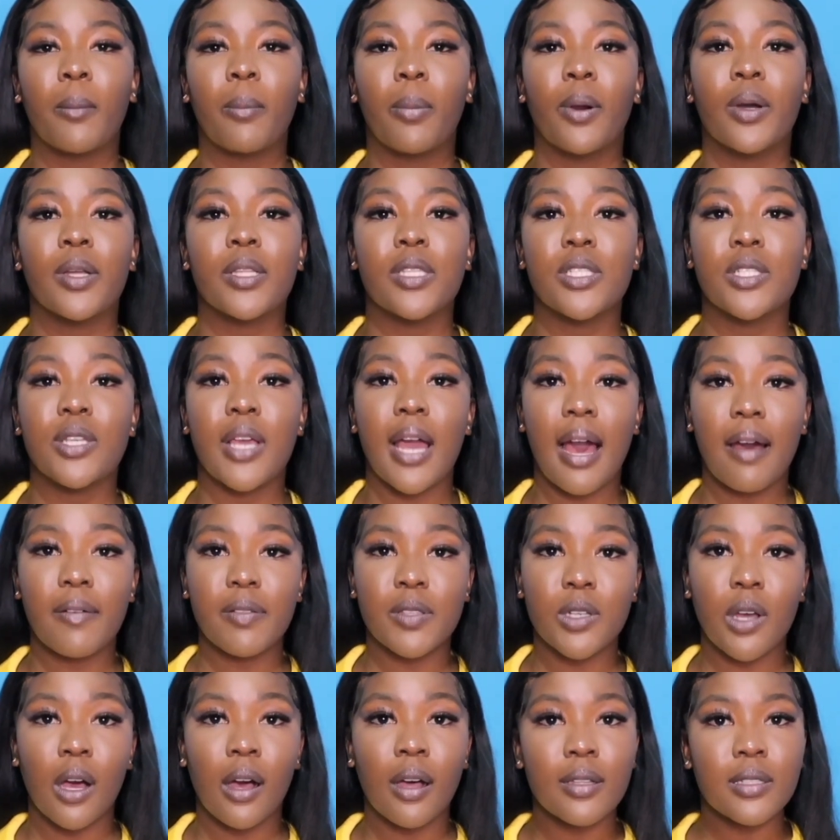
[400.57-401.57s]
But you
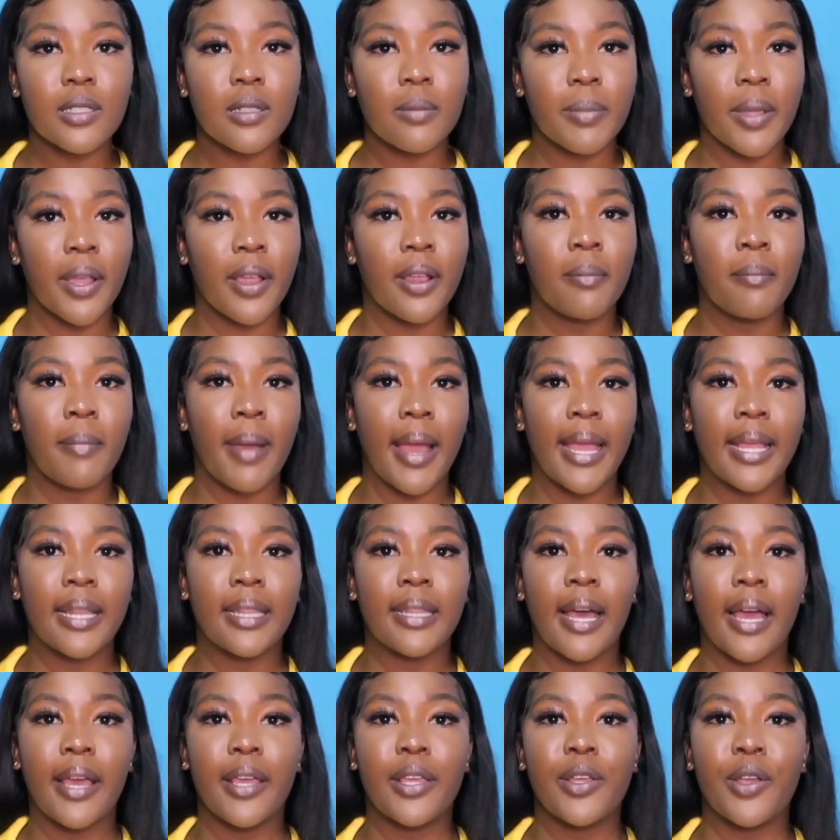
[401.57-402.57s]
have to also bear in
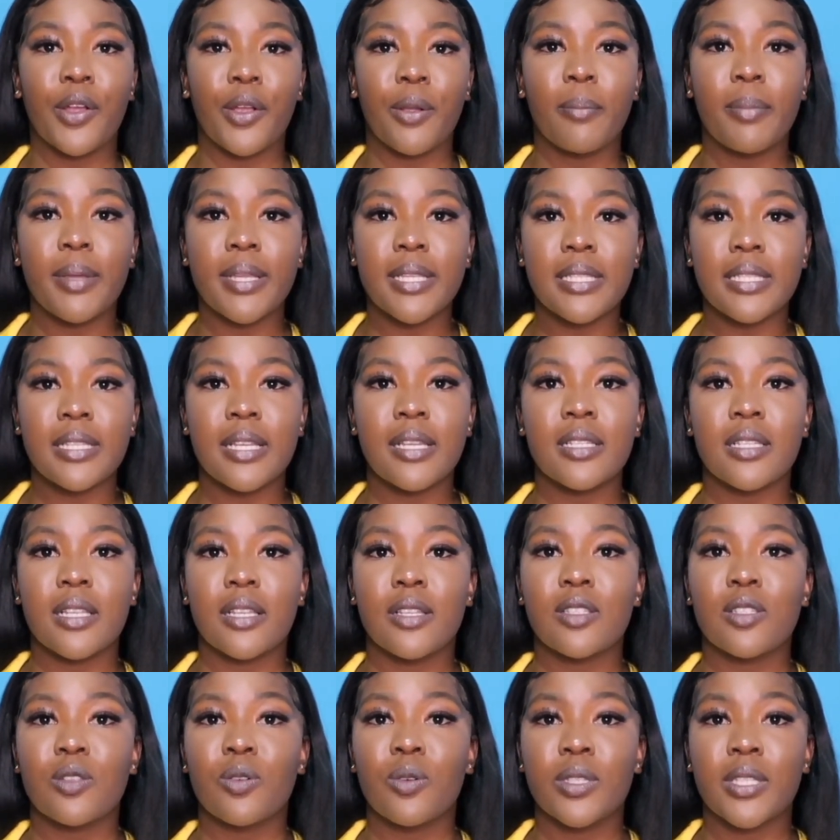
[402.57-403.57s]
mind that your business
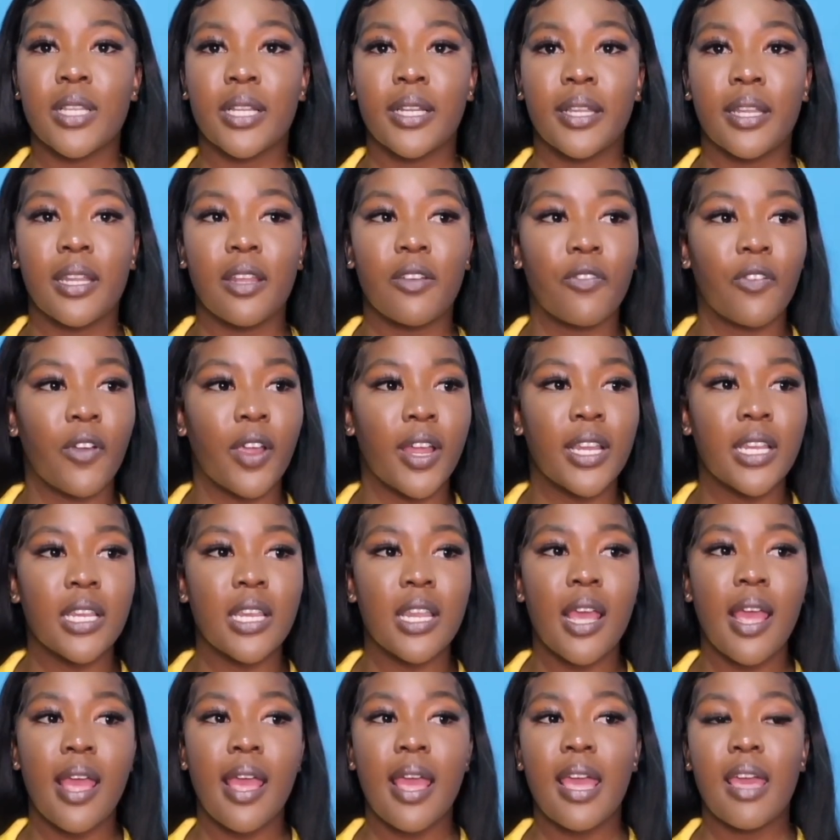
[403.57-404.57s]
is totally
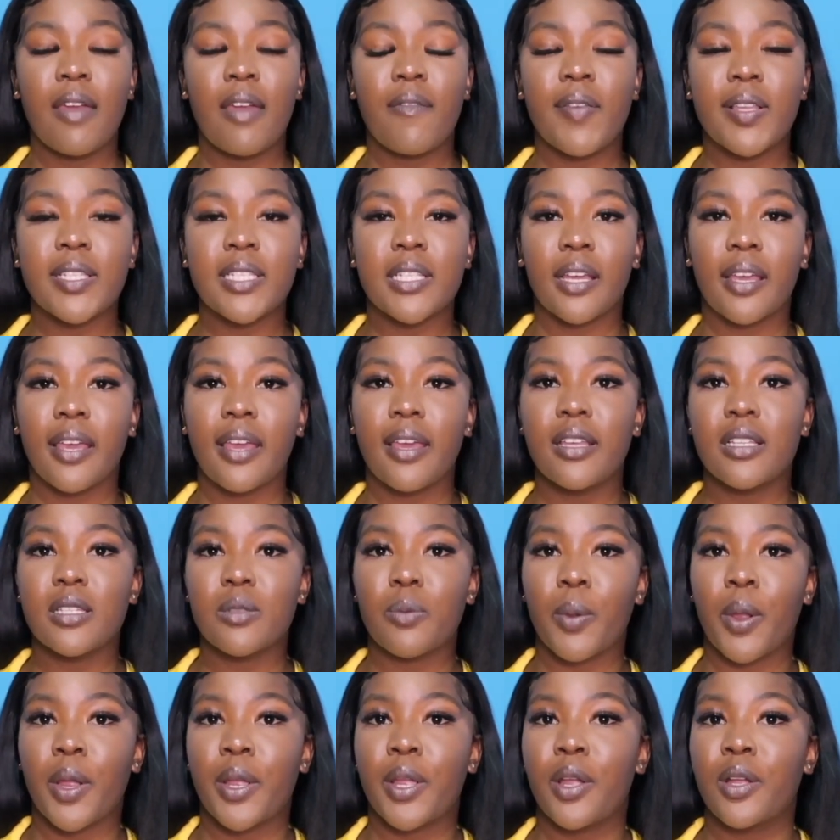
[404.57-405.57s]
different. If it's a
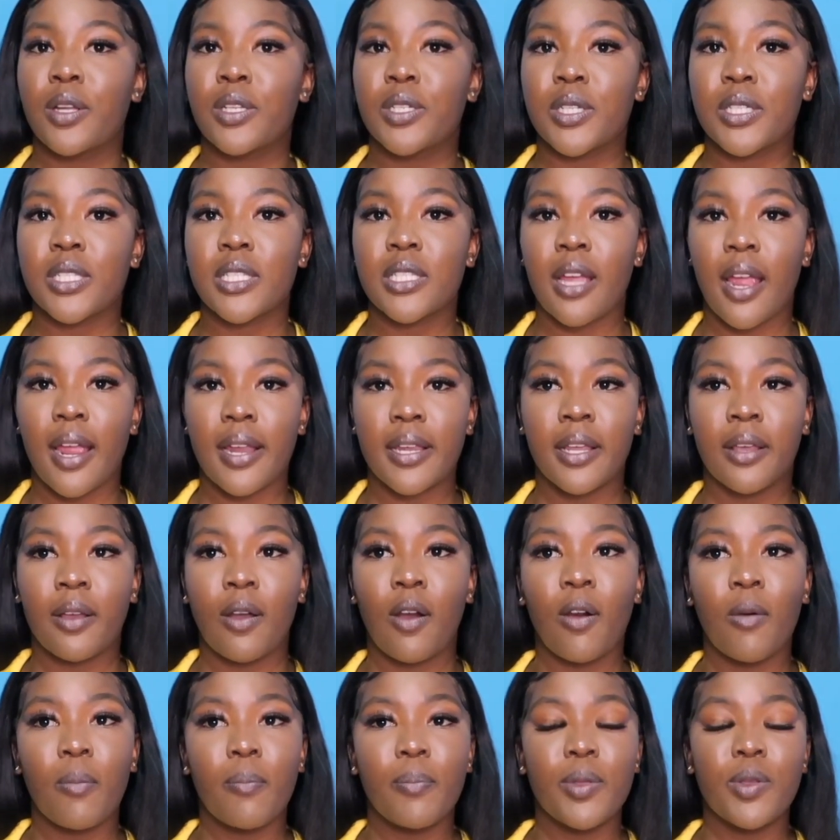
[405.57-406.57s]
case where you're just
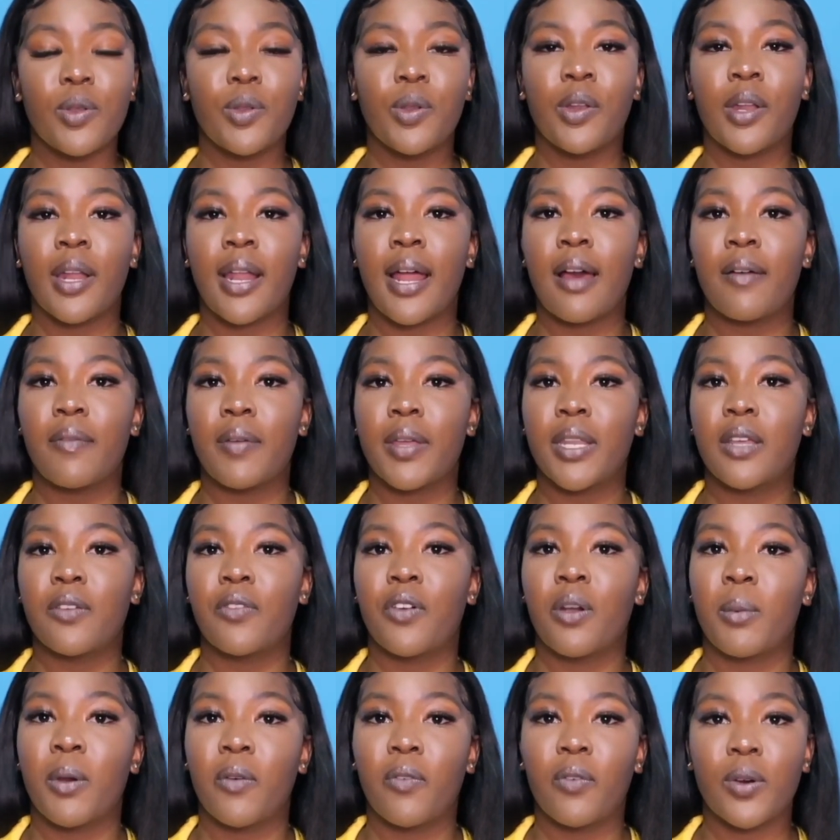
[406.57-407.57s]
starting up, you do not have any
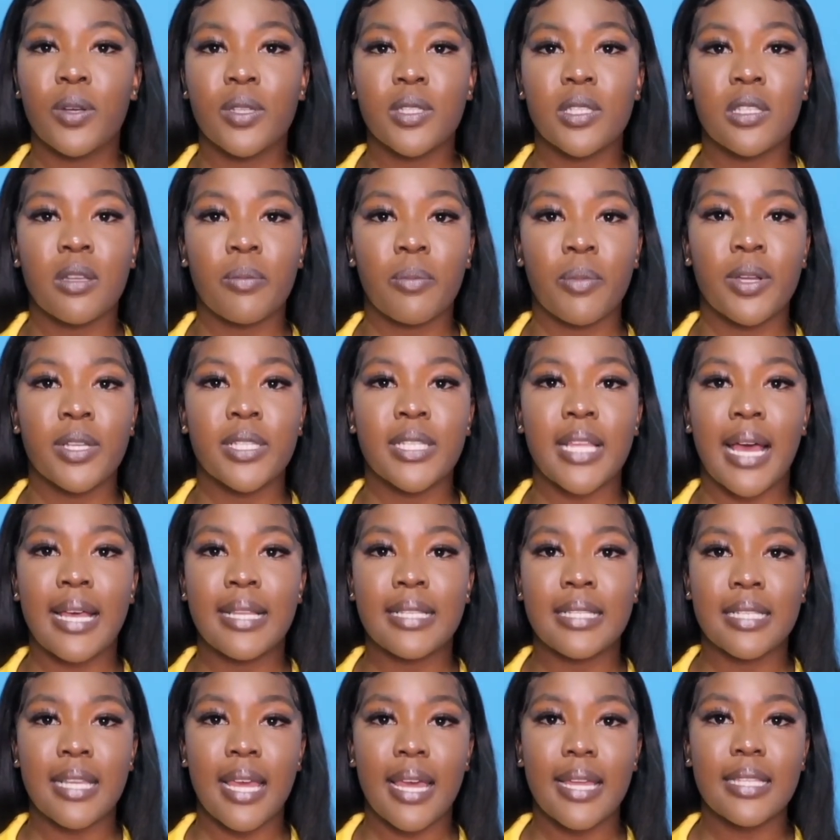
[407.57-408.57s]
form of customers
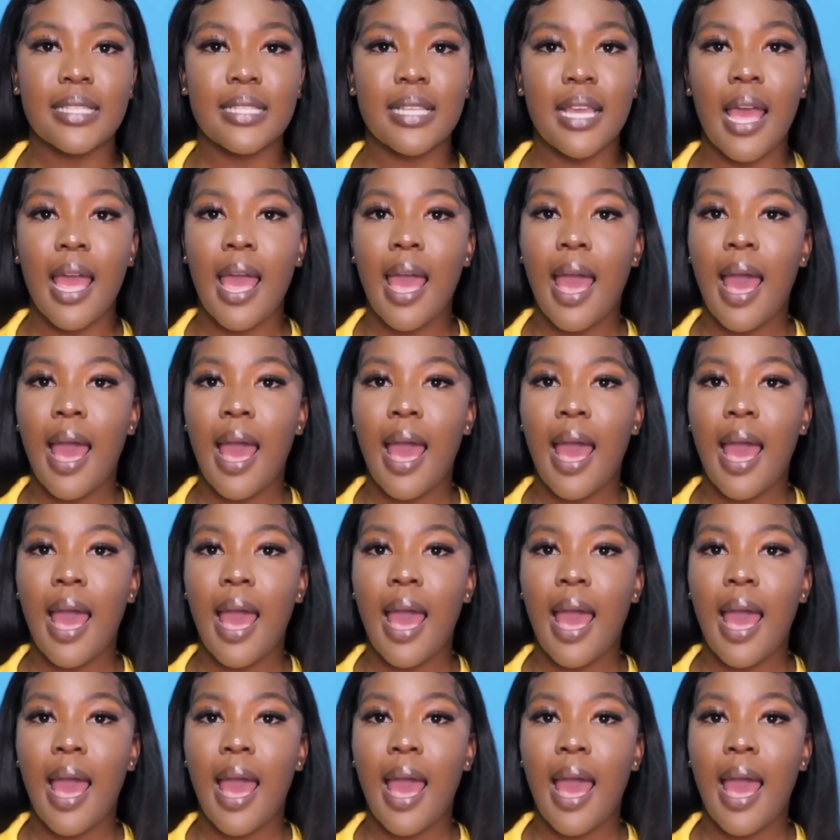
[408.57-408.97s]
as yet,